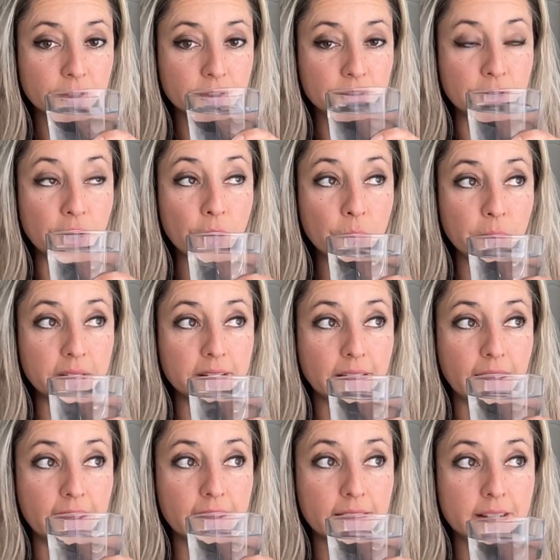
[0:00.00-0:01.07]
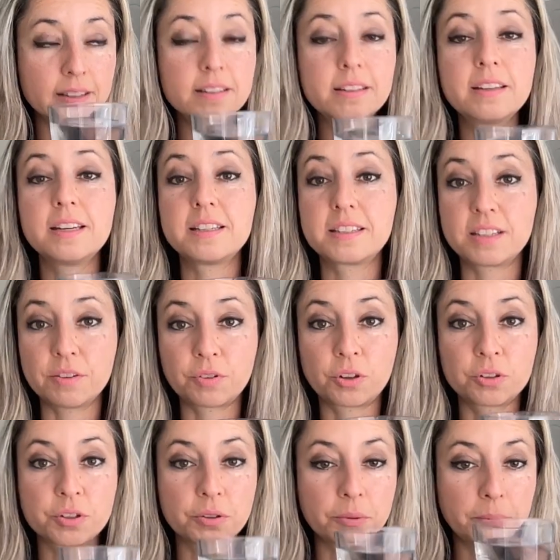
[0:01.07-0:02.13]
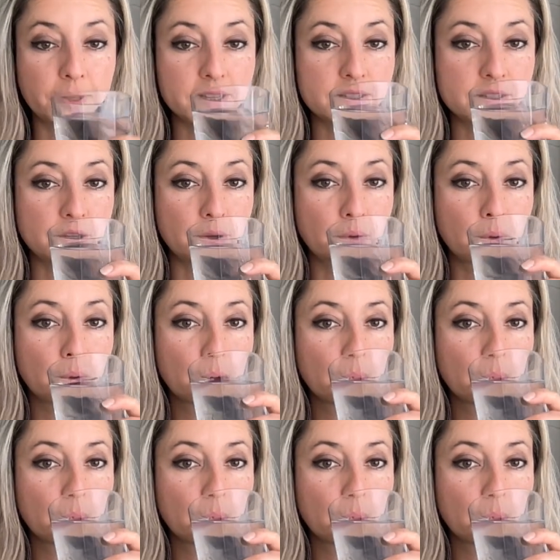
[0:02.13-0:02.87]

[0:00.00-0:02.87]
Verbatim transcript: knowing that it's difficult to replace you.